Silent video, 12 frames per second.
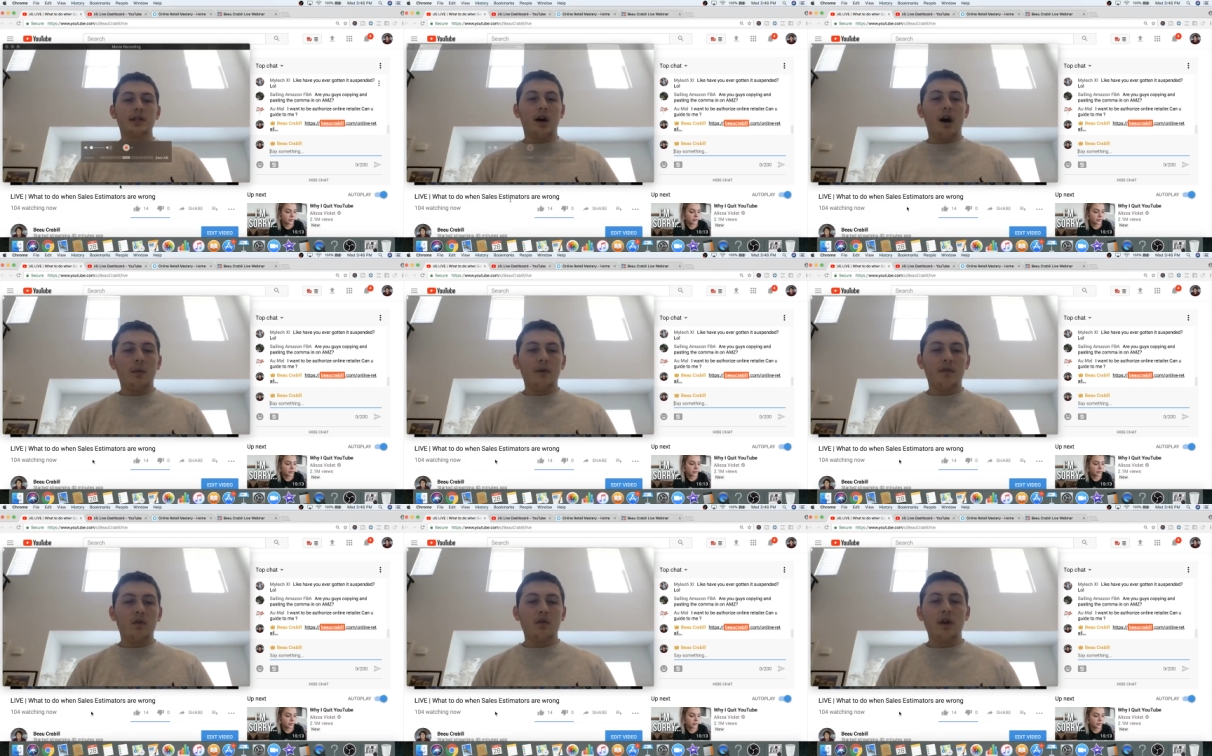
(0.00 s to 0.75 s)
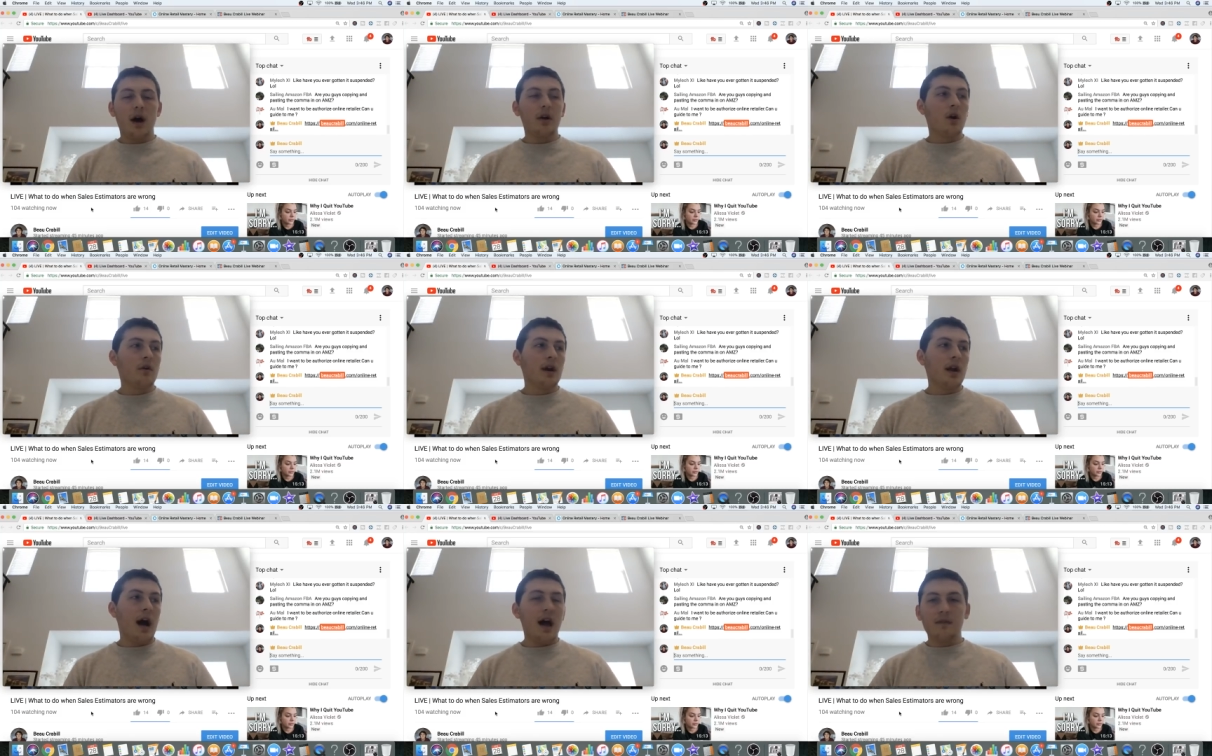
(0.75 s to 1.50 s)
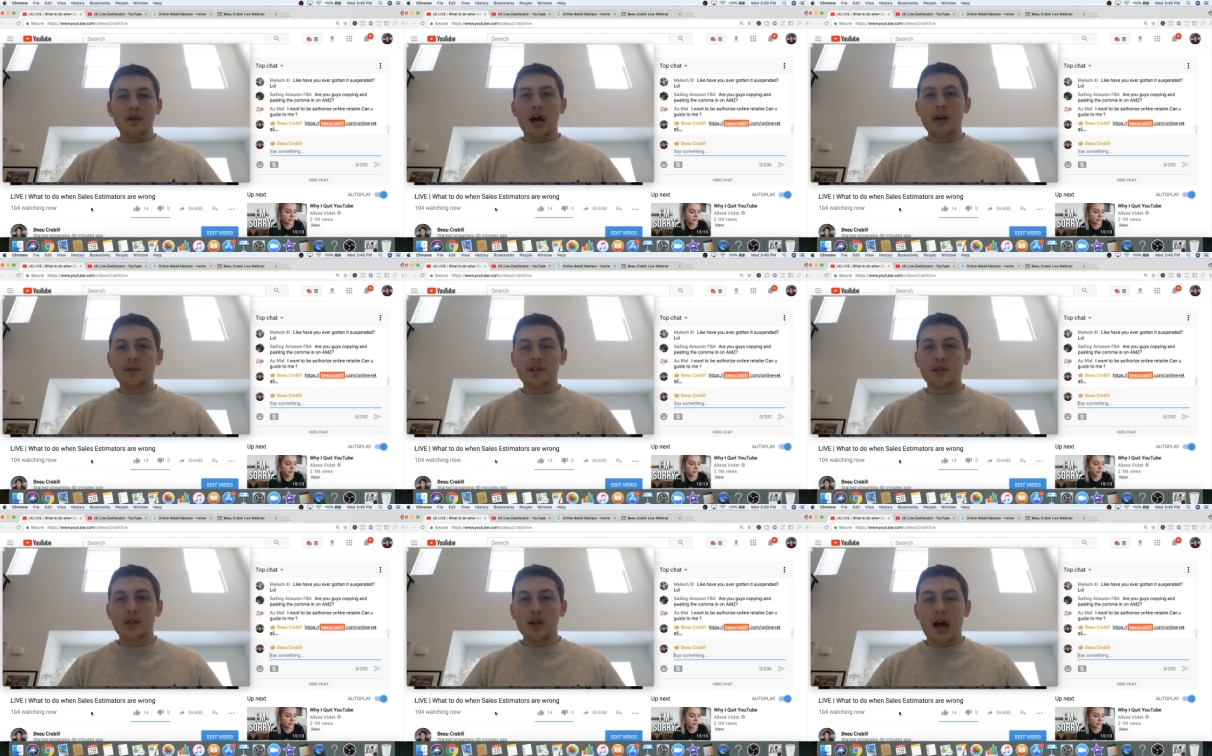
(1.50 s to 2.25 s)
If you do not know yet, I have a live
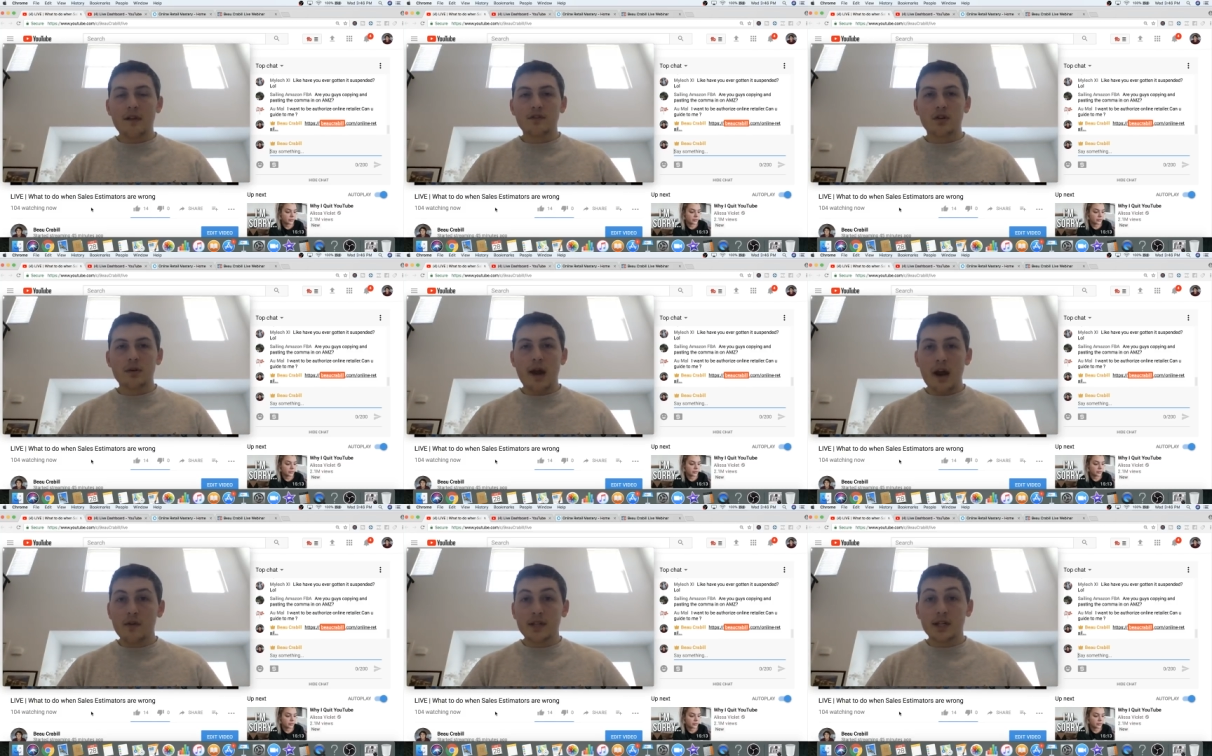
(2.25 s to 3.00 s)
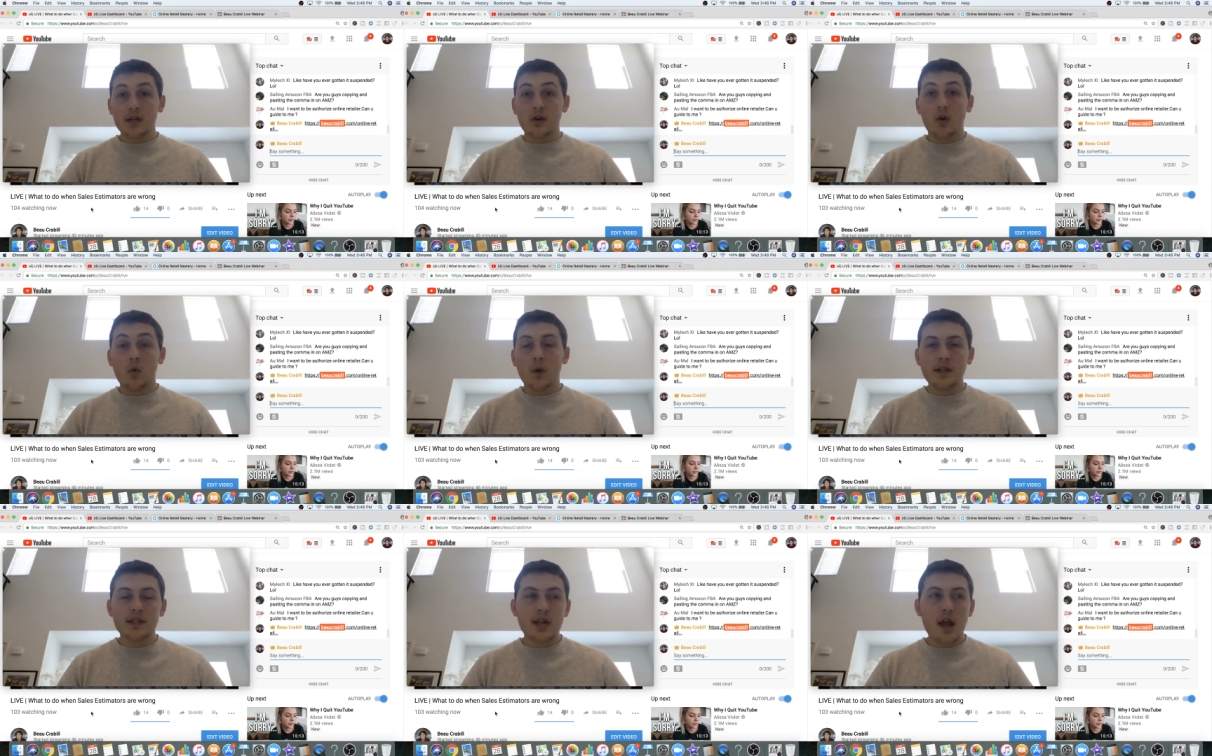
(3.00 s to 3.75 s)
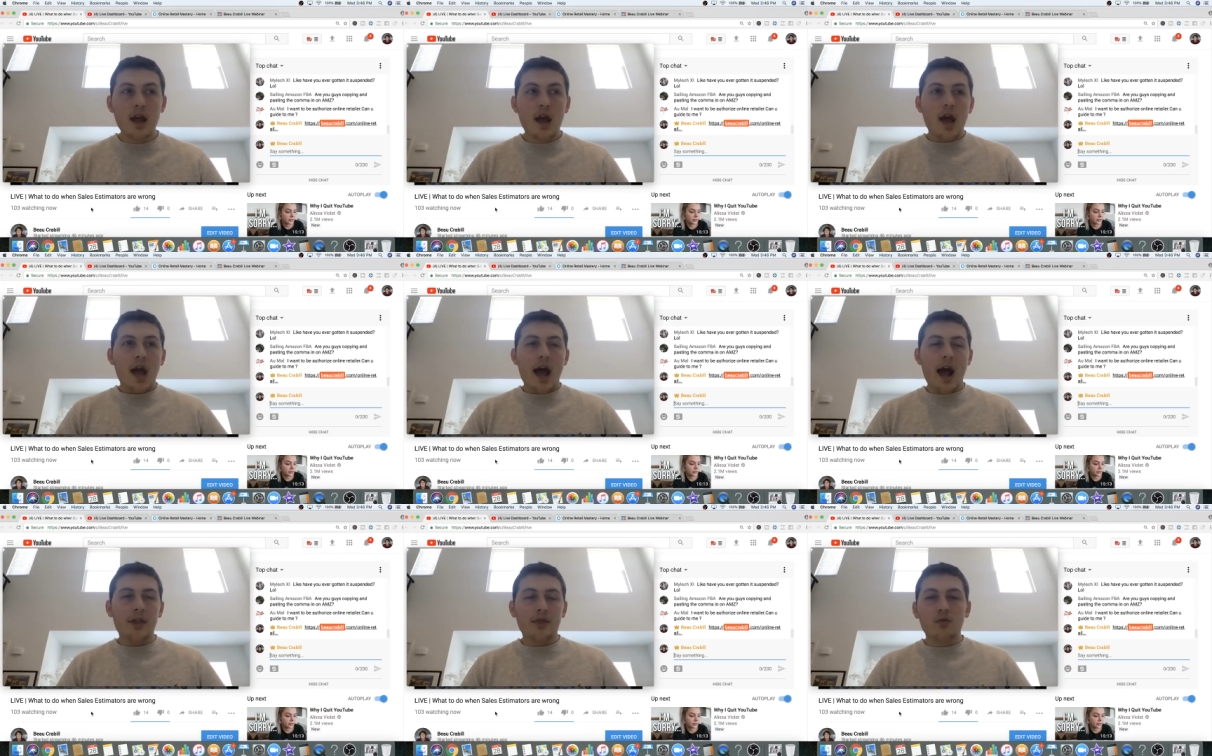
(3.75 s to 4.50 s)
stream every single Wednesday
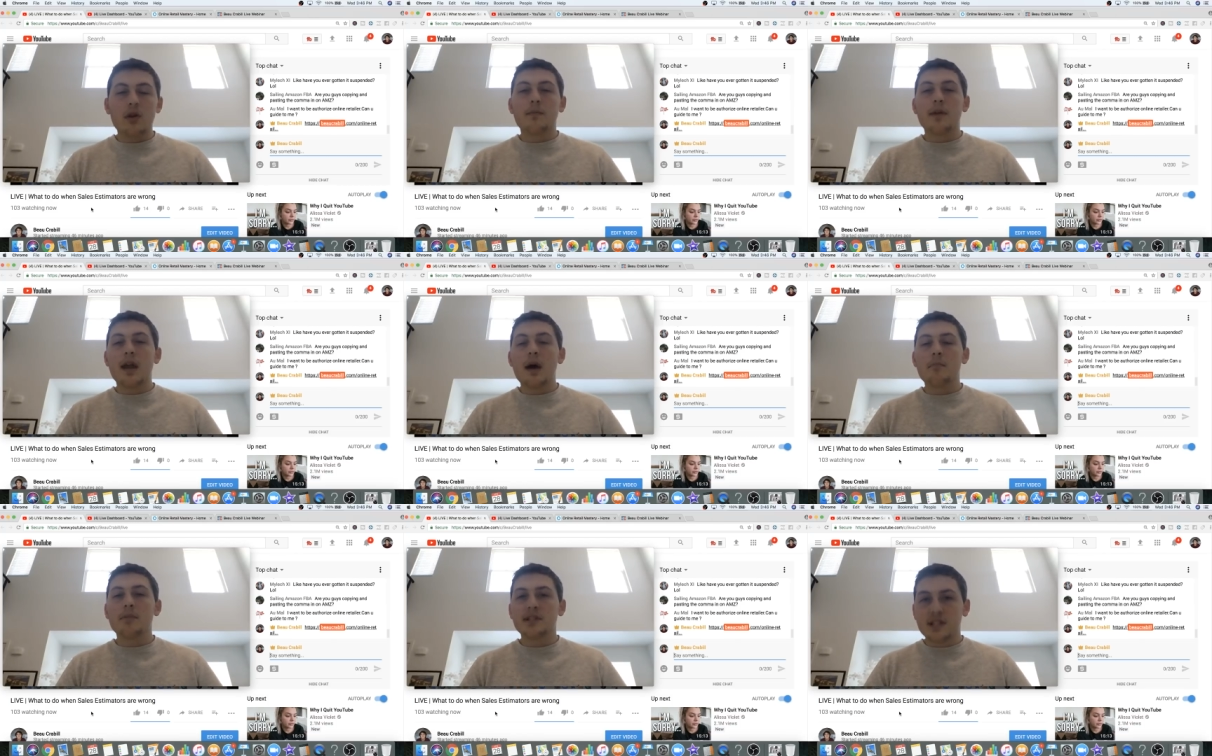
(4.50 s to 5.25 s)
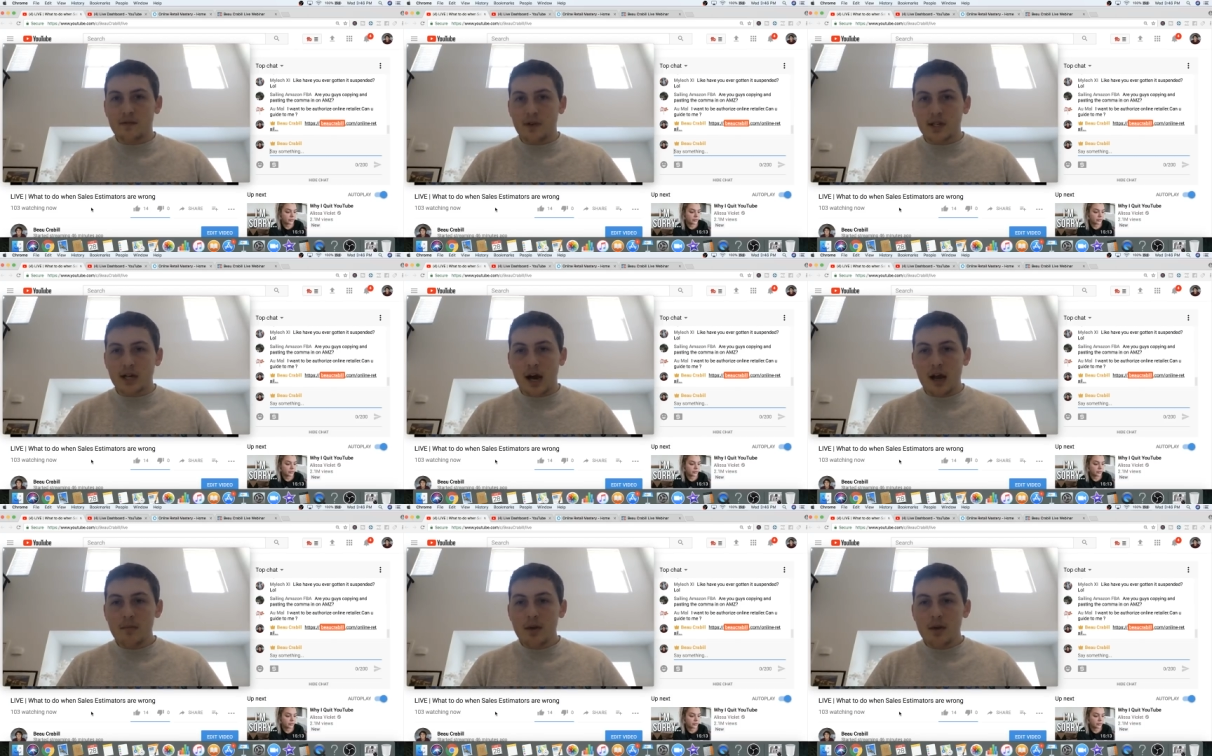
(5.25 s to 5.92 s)
at 3 p.m. Pacific time.